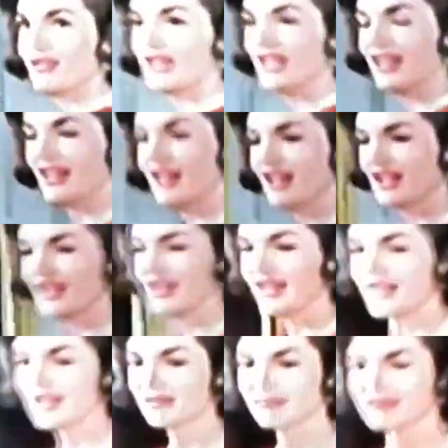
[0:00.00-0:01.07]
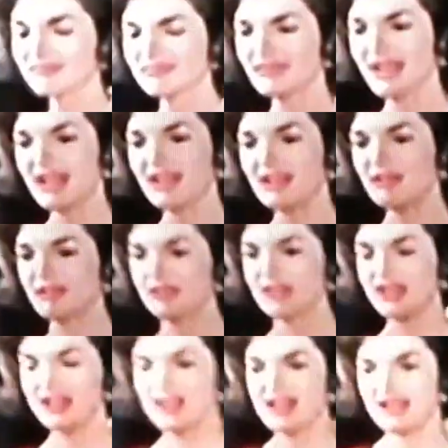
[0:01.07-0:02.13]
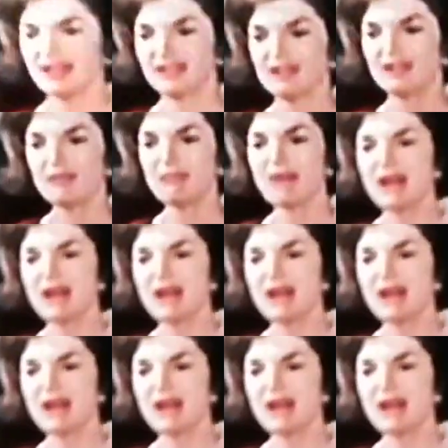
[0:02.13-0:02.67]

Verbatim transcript: She wanted to turn the presidency into the new